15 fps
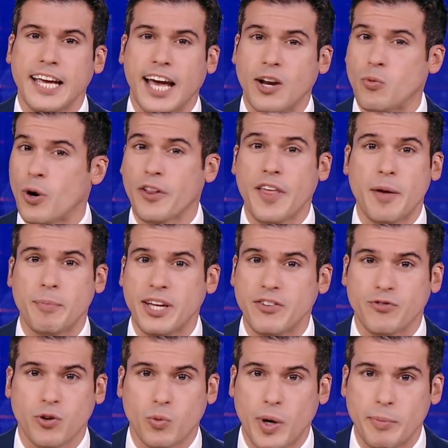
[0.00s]
And what do they
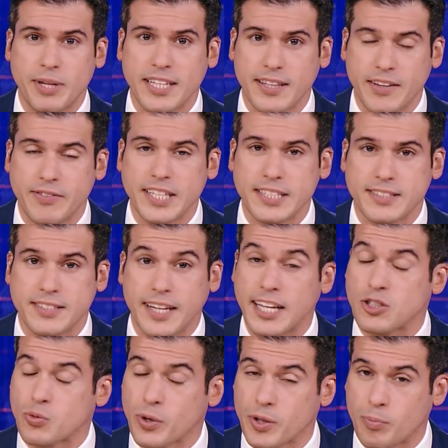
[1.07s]
mean for women living in
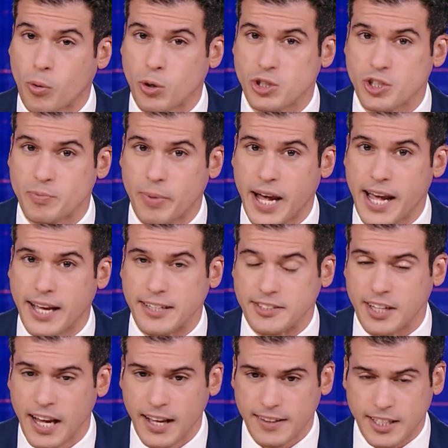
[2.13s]
states with abortion
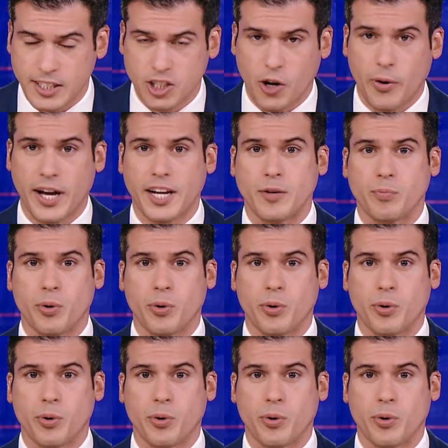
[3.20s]
bans? Let's go ahead and